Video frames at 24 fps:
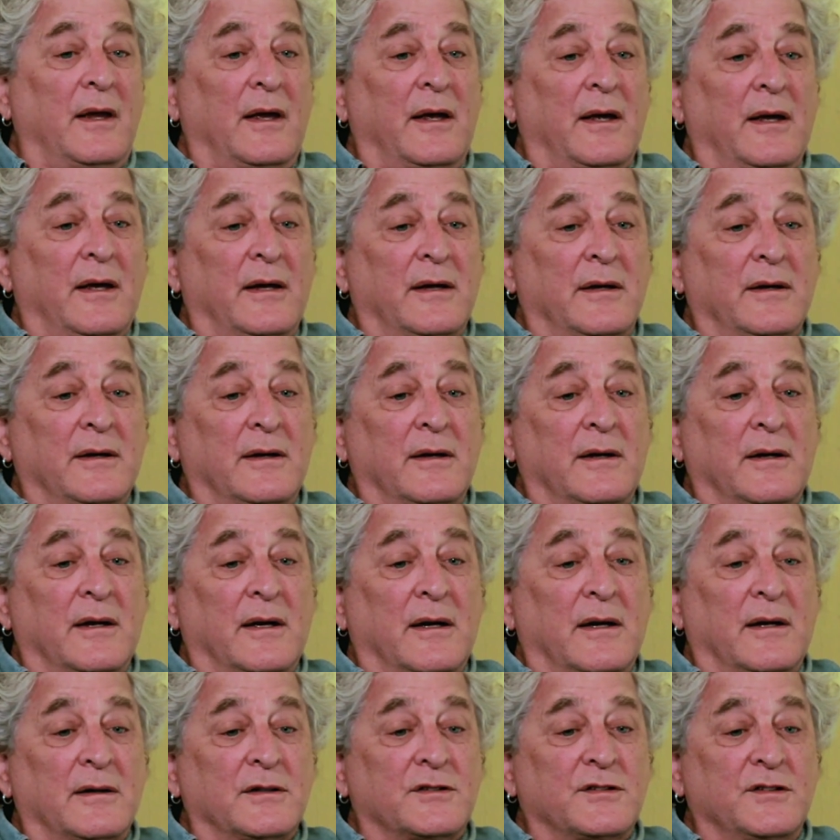
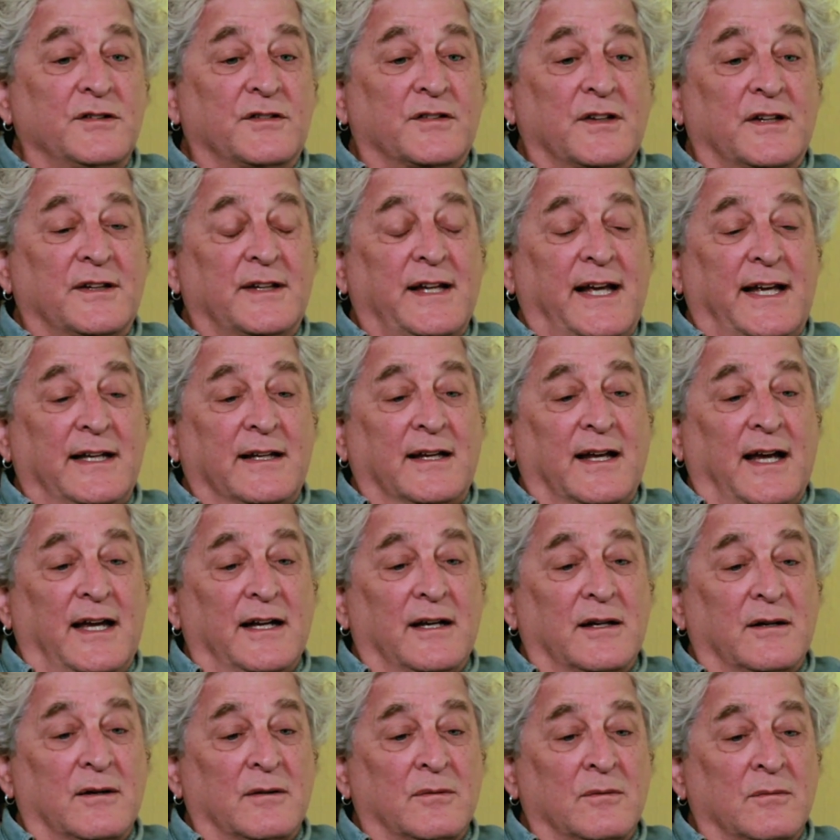And uh, she said that
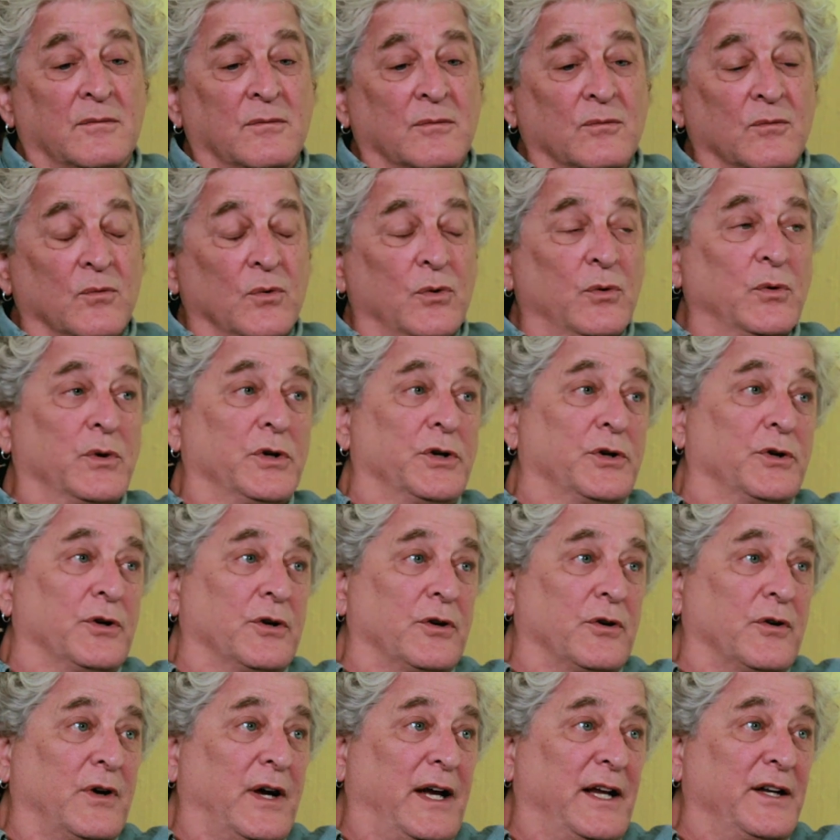kind of
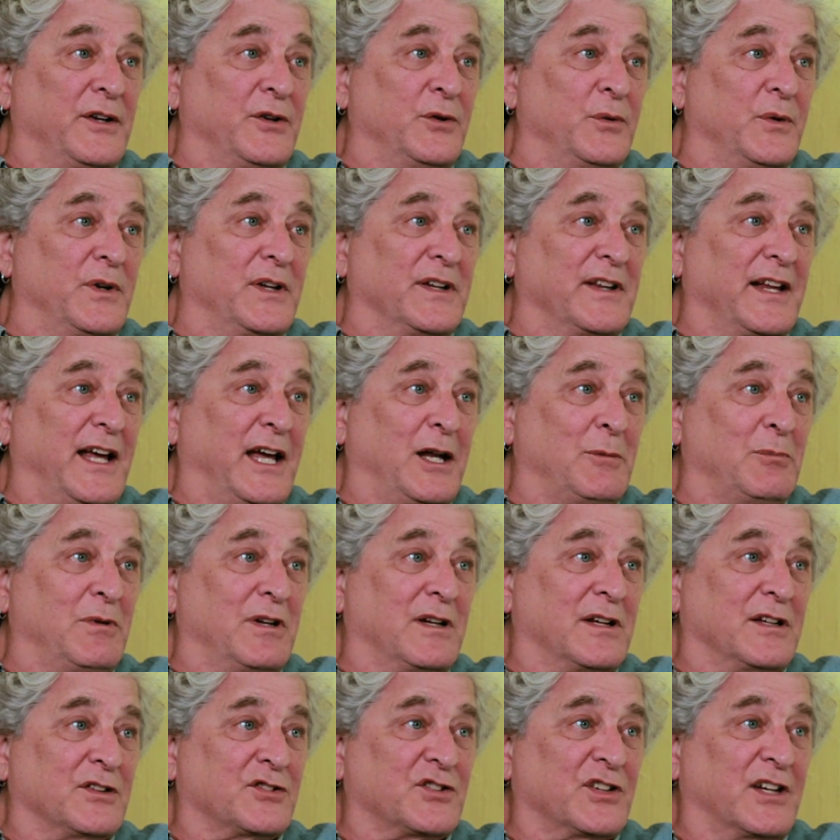ruined her on doing
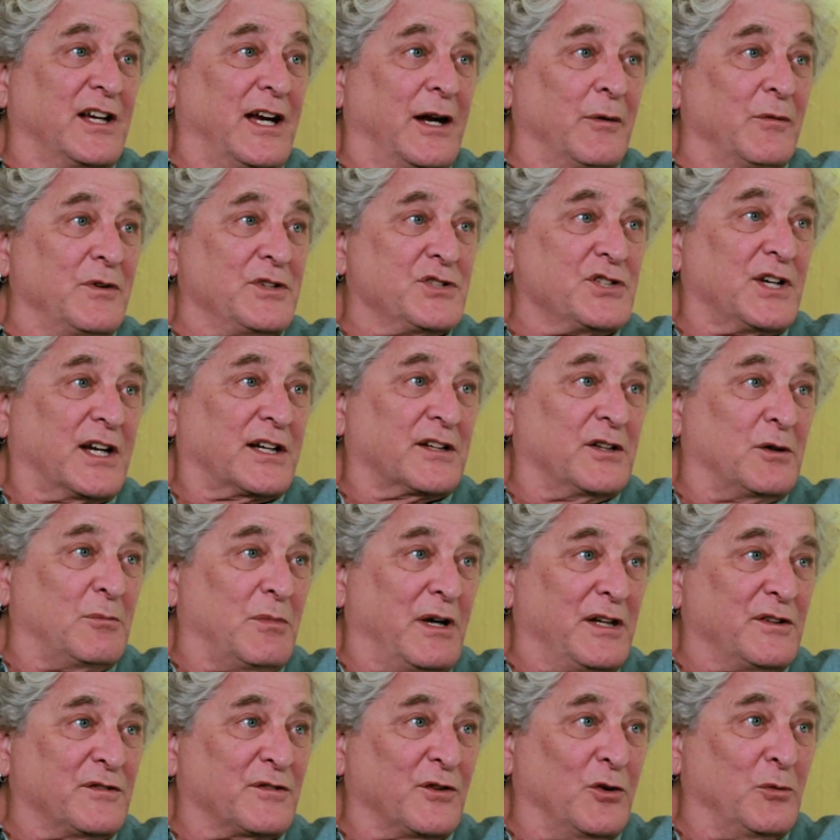that because she got
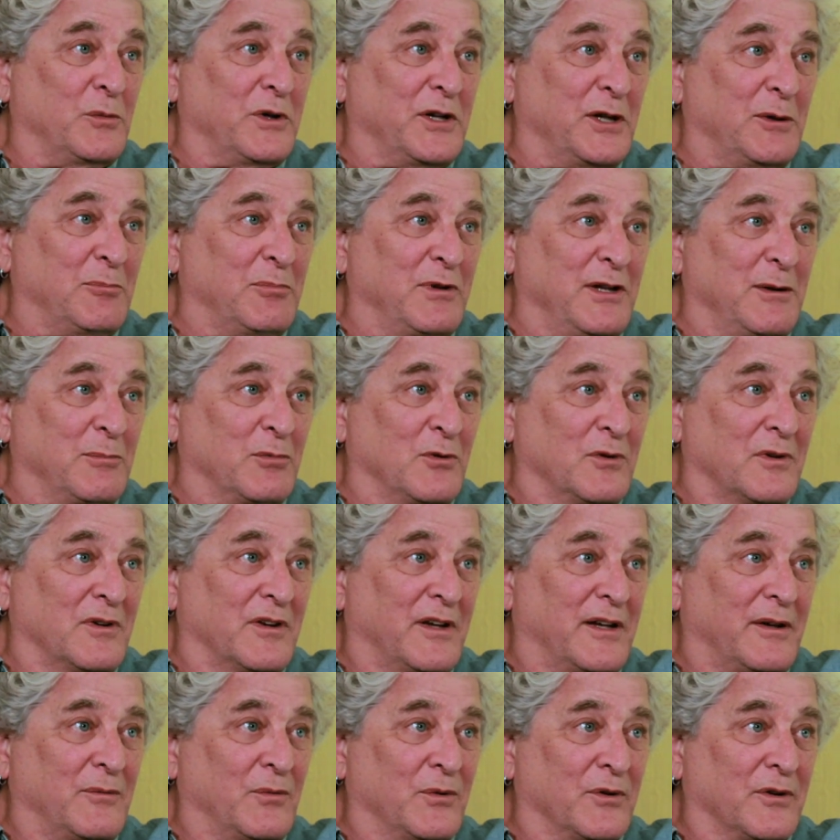rejected by so many
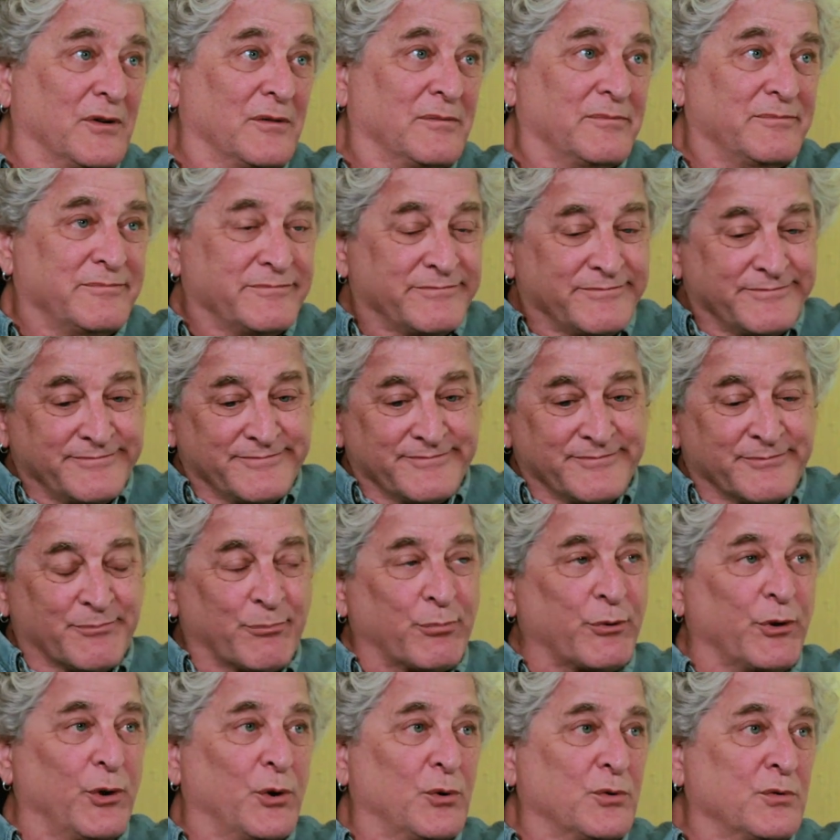people that were
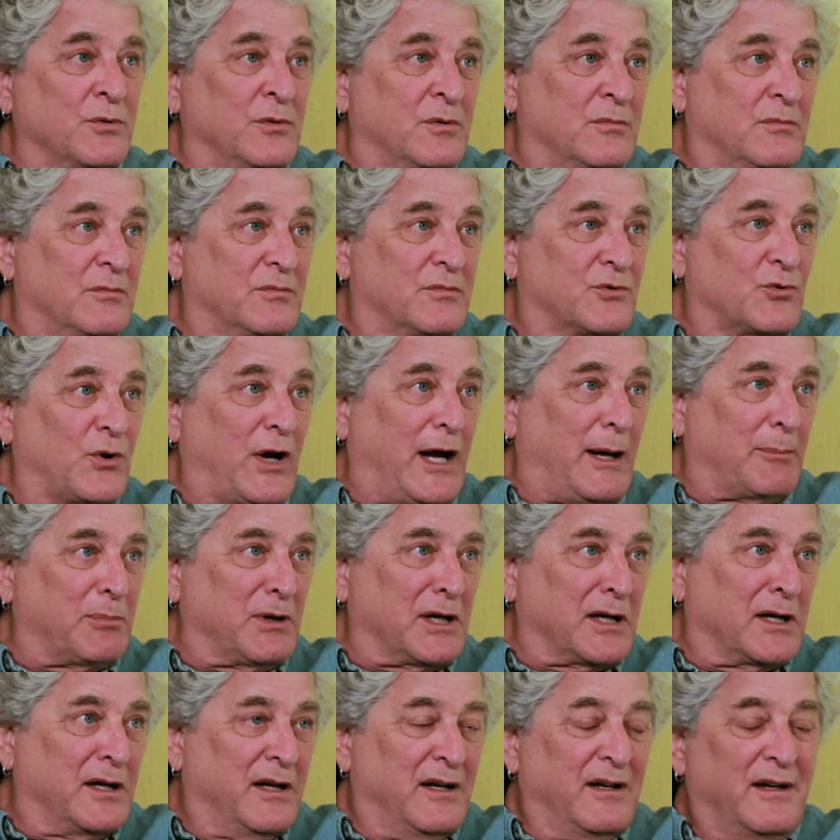pro
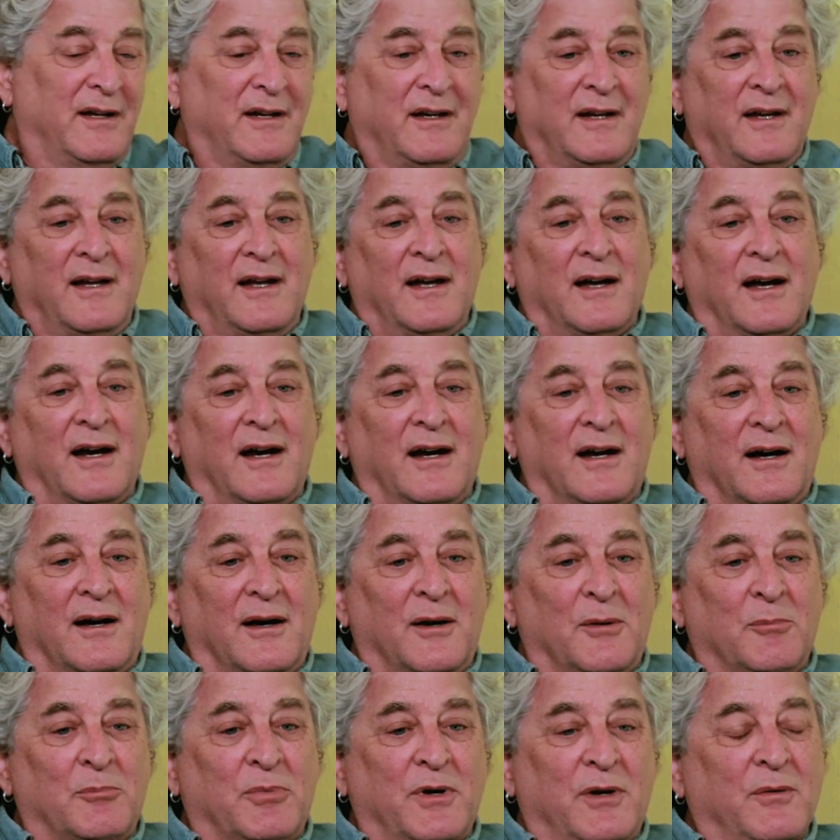trapping.
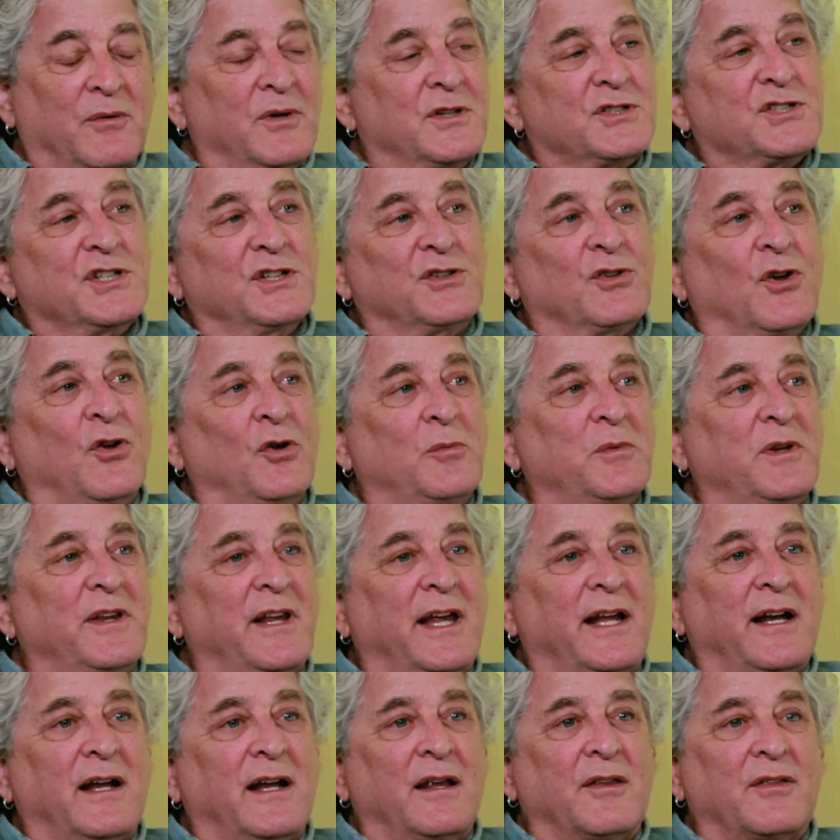Uh, but when she told
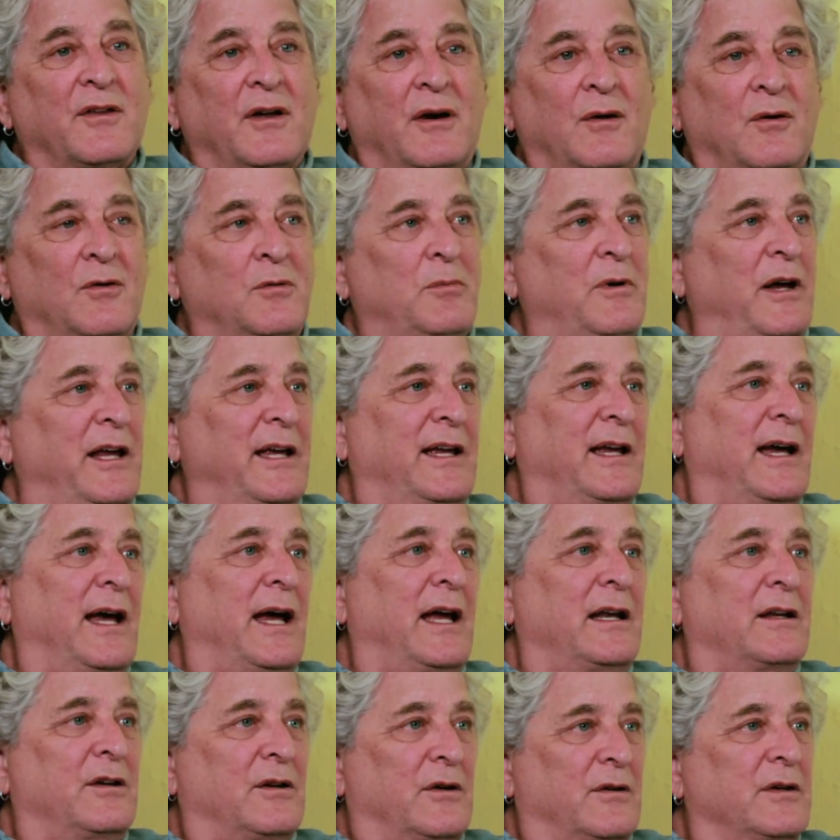me that, I thought, well, oh, my
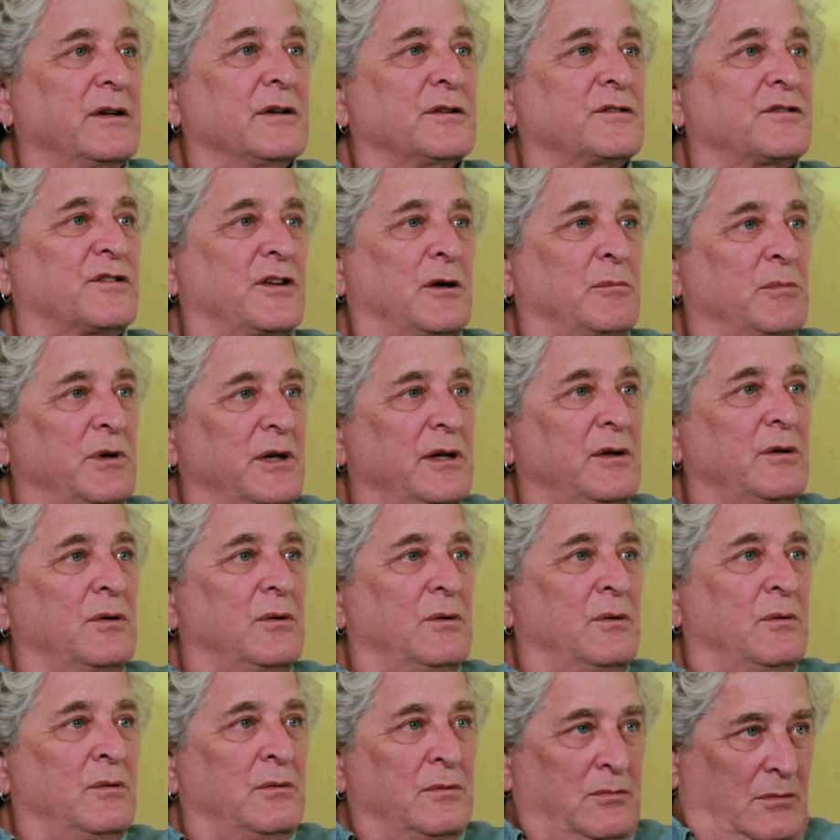God, you know, here's somebody
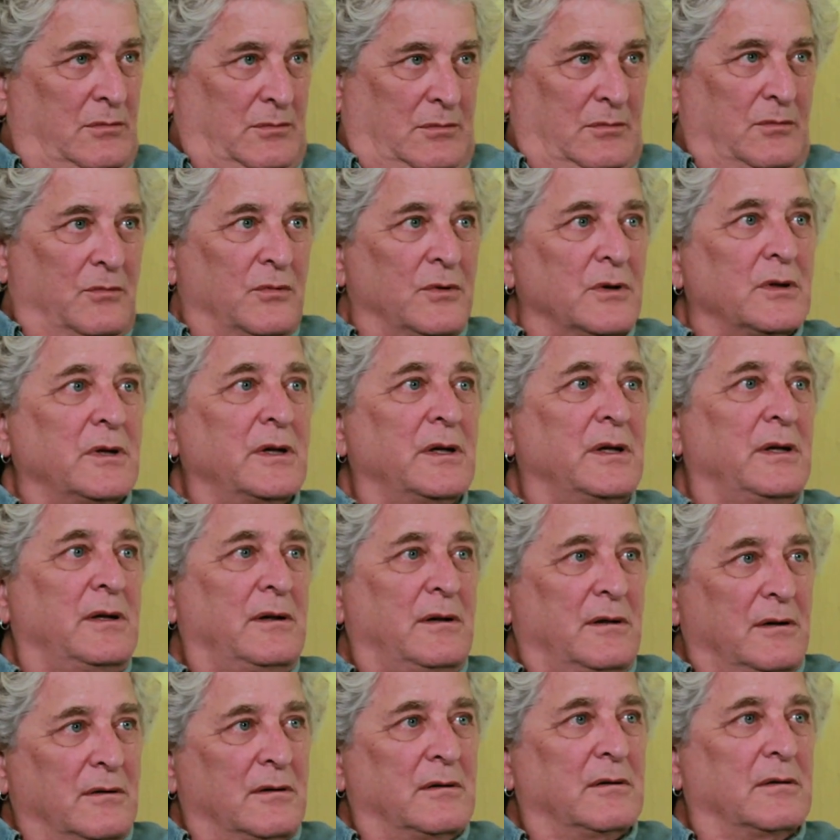who
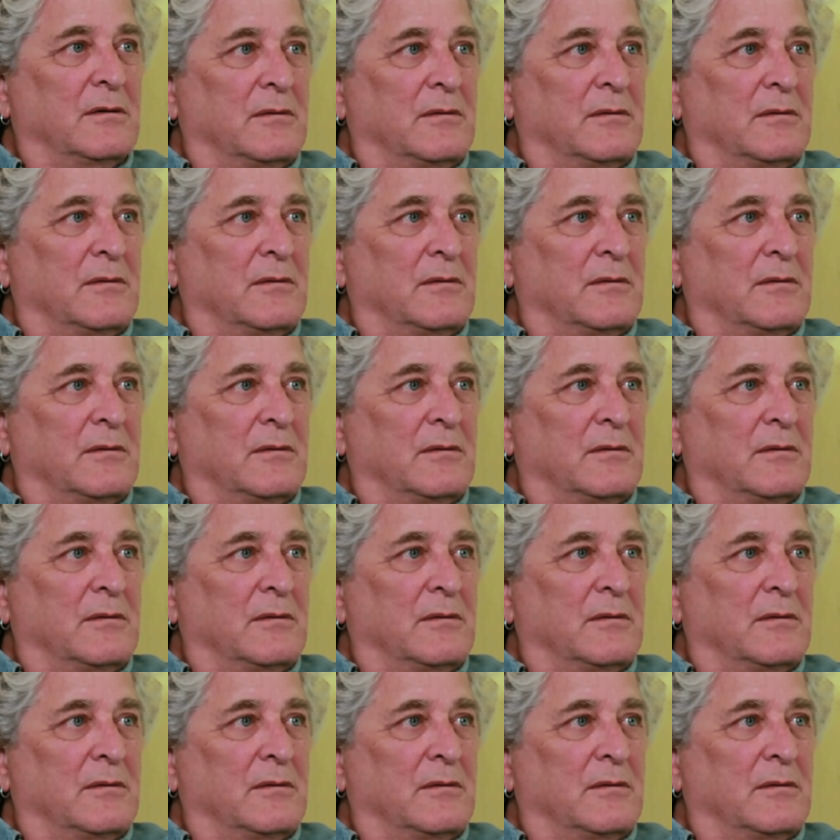really